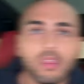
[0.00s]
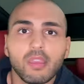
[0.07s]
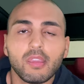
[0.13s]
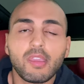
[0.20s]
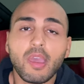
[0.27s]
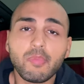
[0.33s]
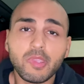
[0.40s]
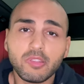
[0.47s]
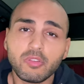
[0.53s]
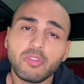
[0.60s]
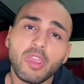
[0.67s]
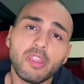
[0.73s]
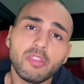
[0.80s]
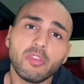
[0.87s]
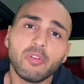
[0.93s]
Coming to
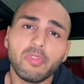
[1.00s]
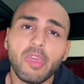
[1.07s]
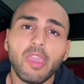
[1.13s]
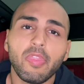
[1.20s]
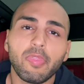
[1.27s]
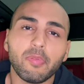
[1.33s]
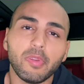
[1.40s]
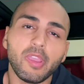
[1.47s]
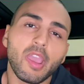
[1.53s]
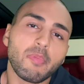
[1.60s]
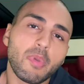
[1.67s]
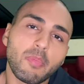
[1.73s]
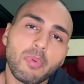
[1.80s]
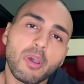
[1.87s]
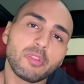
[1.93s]
the end of day three, I'm
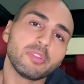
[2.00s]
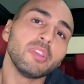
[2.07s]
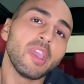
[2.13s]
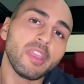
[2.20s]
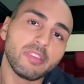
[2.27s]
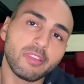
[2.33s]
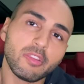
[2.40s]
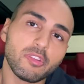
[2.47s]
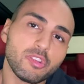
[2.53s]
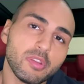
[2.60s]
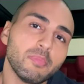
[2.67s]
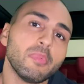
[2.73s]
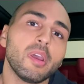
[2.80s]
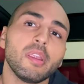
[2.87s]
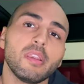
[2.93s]
about to head to the
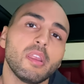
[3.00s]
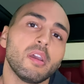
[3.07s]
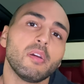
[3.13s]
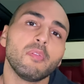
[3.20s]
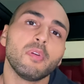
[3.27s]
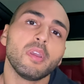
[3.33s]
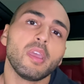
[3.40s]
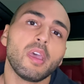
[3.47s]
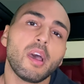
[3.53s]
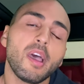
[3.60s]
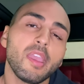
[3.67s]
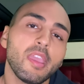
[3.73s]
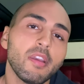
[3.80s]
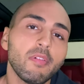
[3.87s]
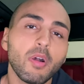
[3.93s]
gym right now.
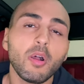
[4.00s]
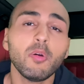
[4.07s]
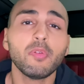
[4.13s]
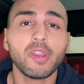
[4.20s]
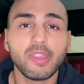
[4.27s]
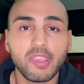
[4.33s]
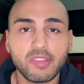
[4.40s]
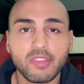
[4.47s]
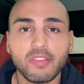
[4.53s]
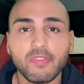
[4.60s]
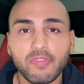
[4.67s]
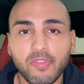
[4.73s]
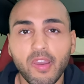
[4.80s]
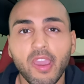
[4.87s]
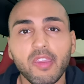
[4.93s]
I have already eaten
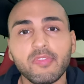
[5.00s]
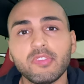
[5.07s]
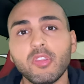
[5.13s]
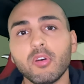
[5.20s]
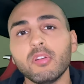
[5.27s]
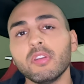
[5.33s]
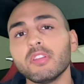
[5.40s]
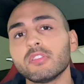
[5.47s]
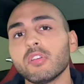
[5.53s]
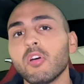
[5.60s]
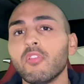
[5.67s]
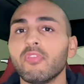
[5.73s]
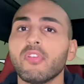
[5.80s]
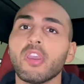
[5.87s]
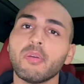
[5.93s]
5 donuts
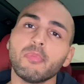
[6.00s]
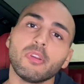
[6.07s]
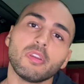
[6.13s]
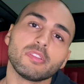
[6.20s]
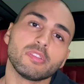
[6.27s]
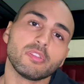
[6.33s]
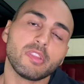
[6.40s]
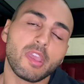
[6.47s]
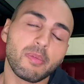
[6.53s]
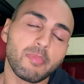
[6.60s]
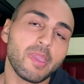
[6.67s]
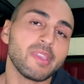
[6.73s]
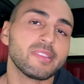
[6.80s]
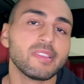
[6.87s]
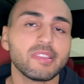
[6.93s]
off camera, so that
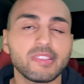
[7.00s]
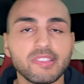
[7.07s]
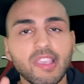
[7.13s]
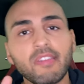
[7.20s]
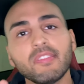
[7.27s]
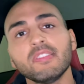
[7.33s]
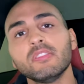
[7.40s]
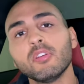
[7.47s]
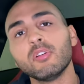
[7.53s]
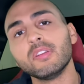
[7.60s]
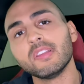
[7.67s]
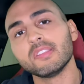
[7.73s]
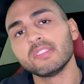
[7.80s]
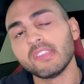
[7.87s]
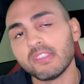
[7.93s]
makes it 7
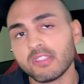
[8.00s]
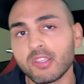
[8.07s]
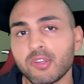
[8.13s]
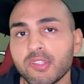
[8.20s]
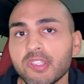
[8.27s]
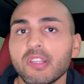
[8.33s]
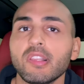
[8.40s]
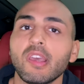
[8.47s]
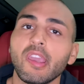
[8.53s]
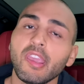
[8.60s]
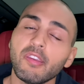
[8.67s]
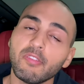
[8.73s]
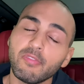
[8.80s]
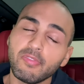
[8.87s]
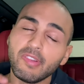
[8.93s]
donuts in total. I
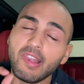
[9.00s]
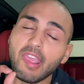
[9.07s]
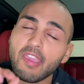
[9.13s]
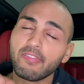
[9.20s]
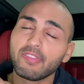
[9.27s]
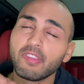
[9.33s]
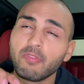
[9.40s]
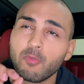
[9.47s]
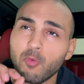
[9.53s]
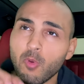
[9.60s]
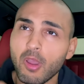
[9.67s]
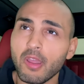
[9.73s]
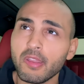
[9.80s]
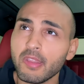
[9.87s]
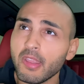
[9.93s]
have left
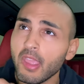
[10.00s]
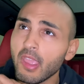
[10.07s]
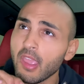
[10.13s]
one